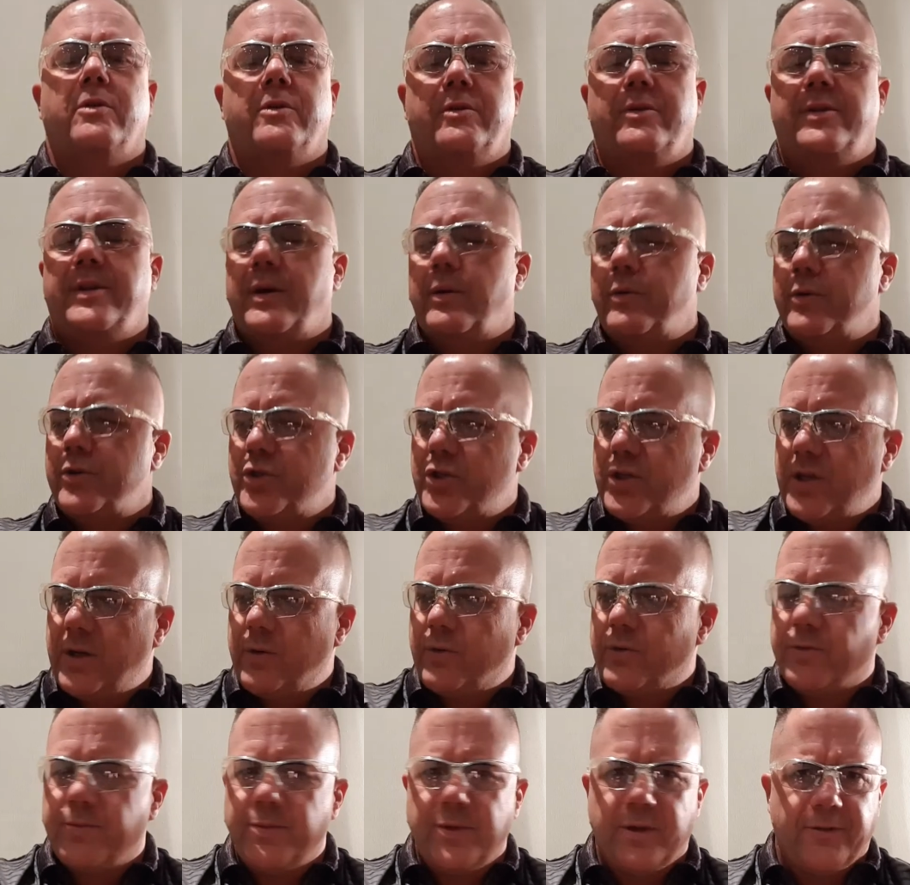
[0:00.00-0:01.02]
that was shared
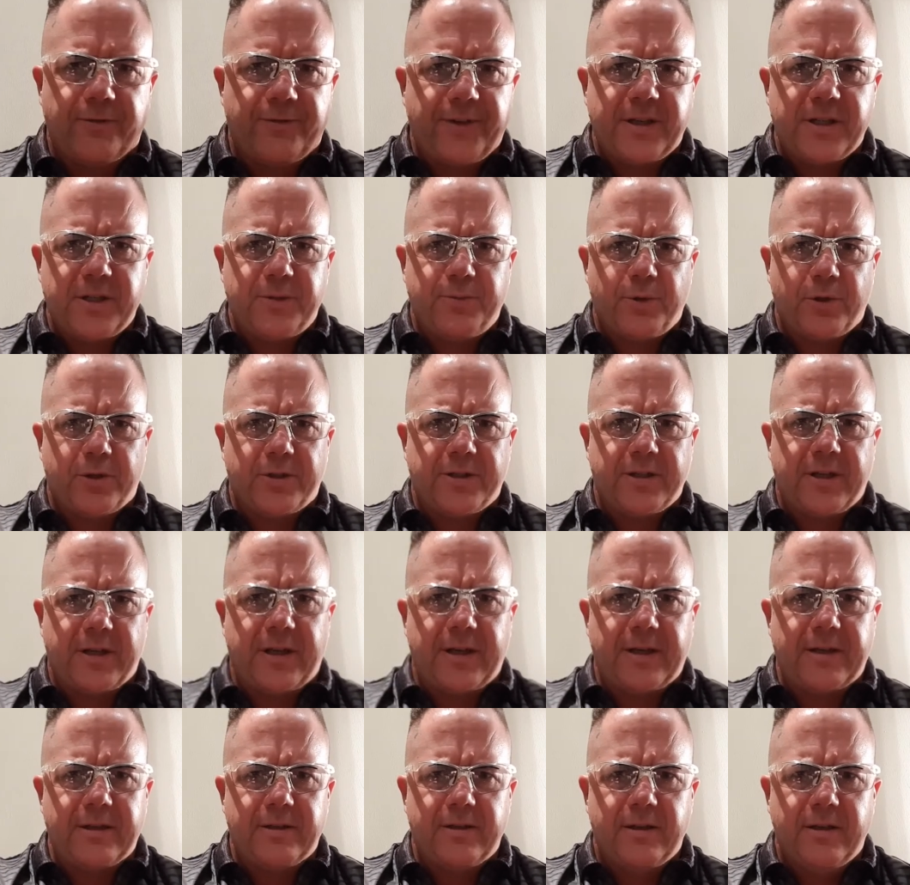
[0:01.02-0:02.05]
with me on Facebook
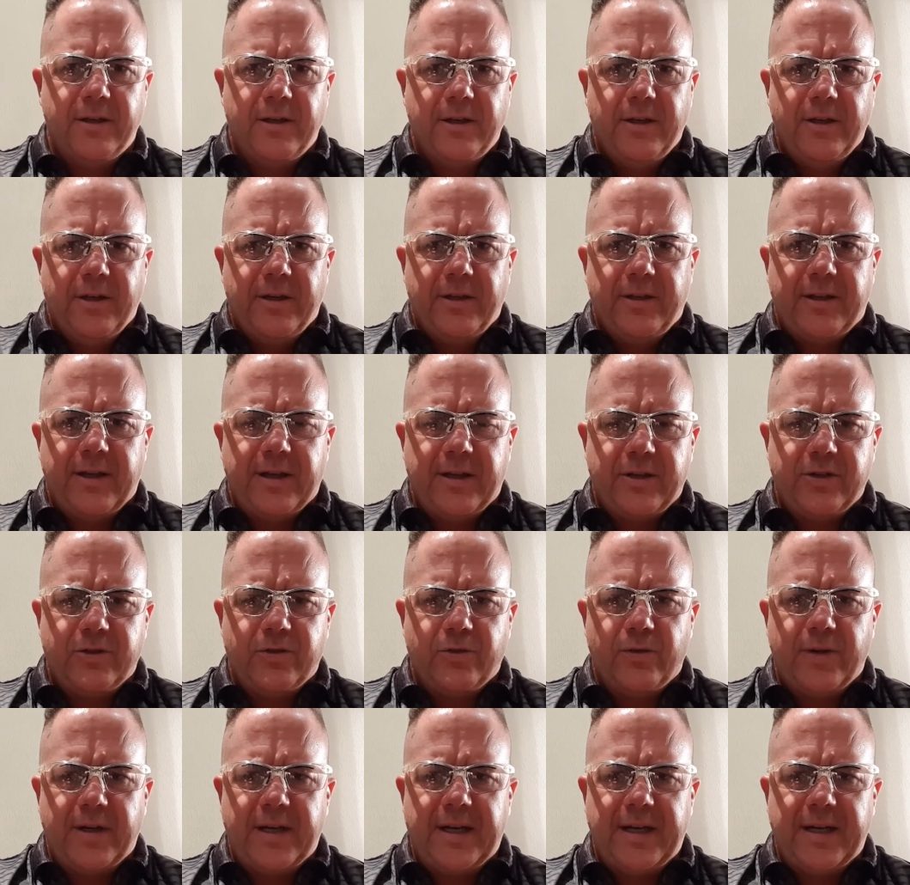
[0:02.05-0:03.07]
today that has
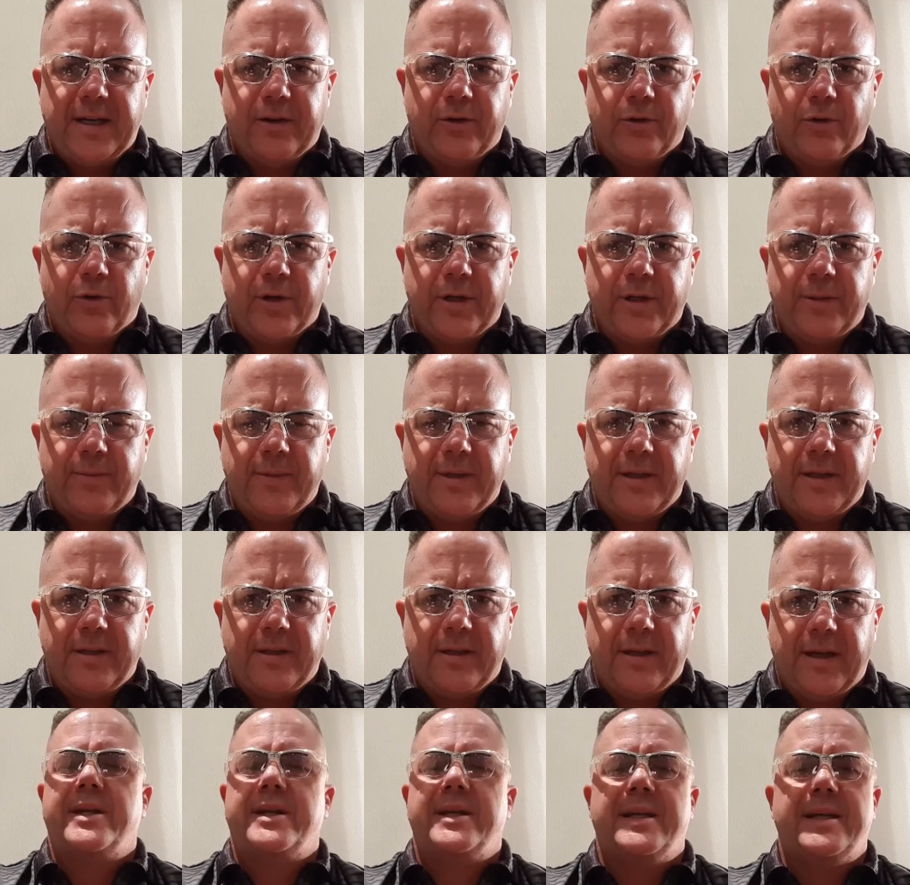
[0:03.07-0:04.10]
really annoyed me.
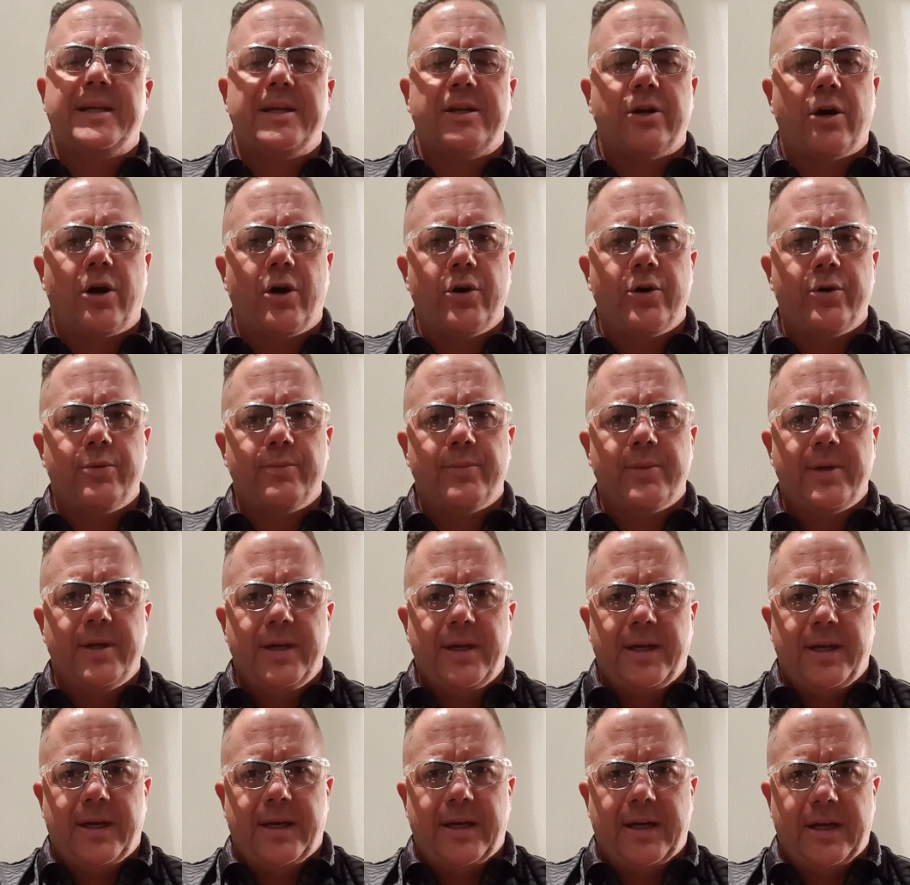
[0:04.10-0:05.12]
It hit home
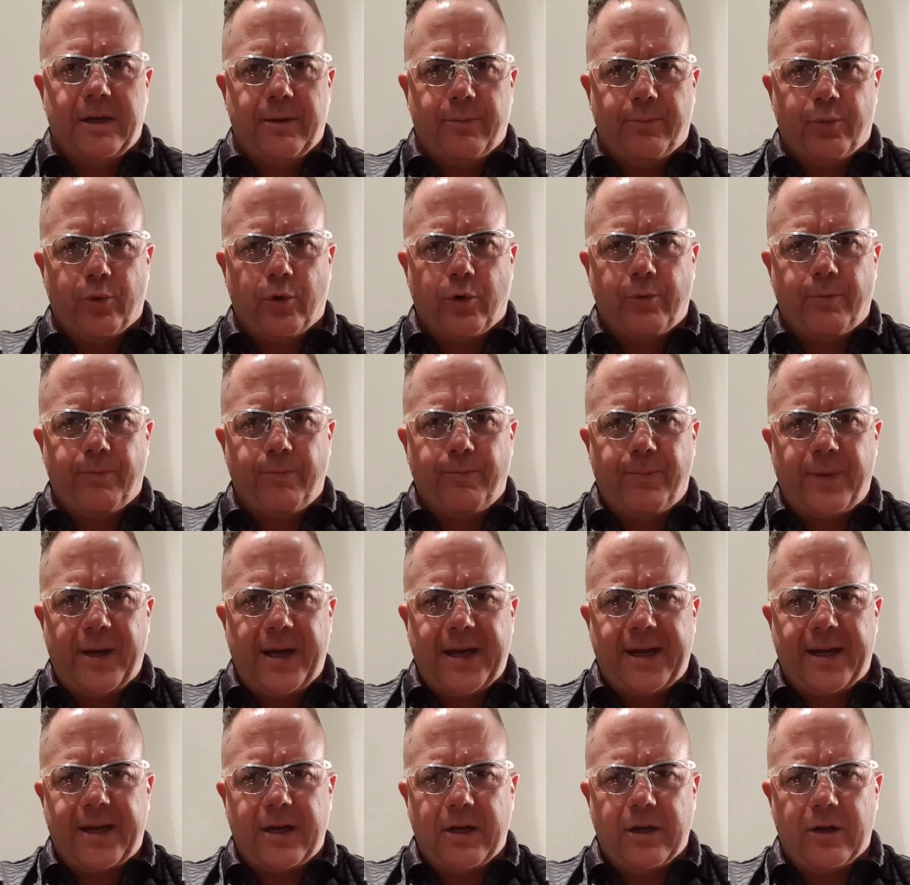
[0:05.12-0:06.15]
and it brought
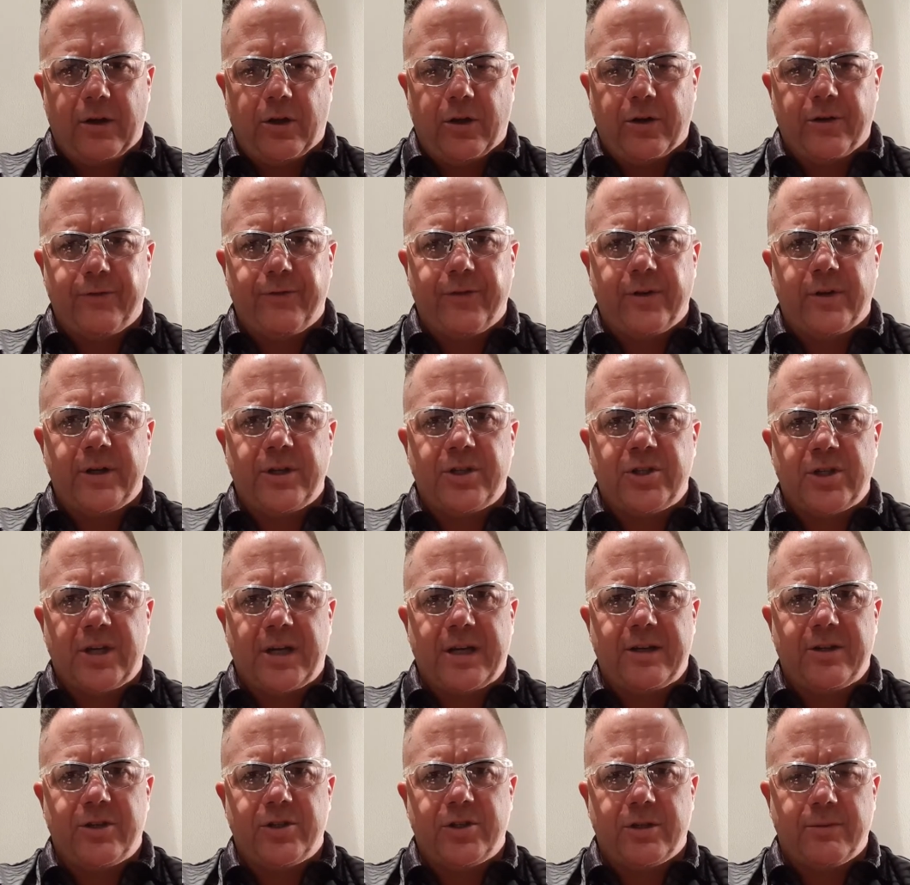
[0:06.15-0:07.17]
back a lot of very
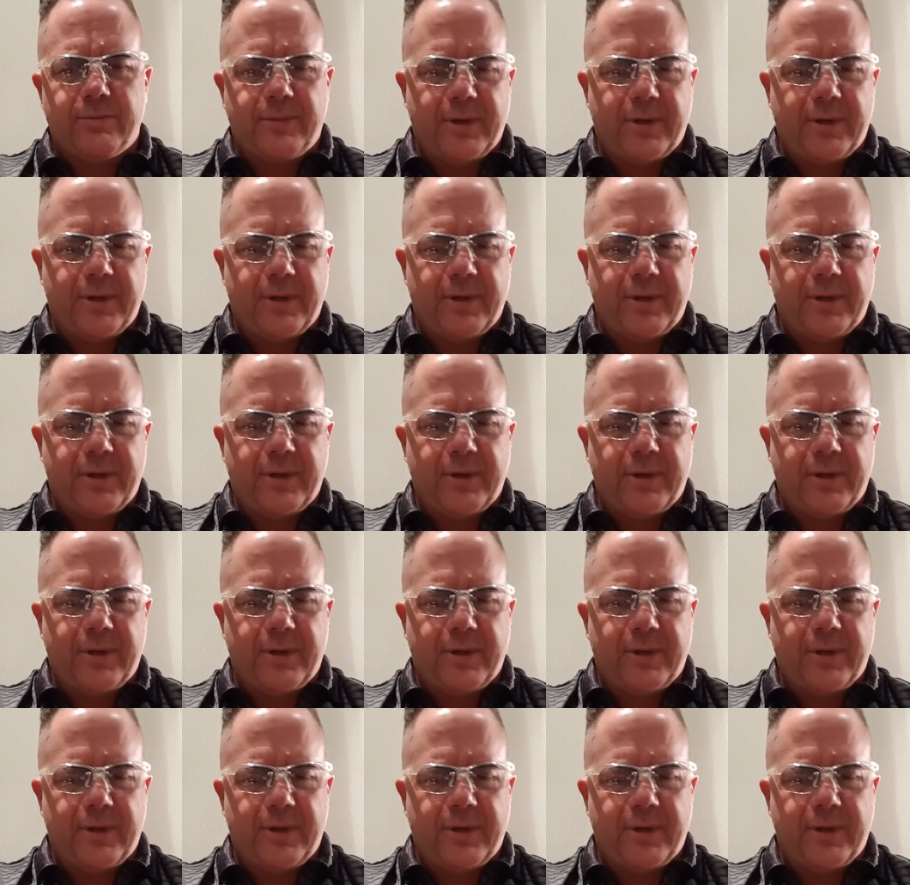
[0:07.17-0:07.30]
challenging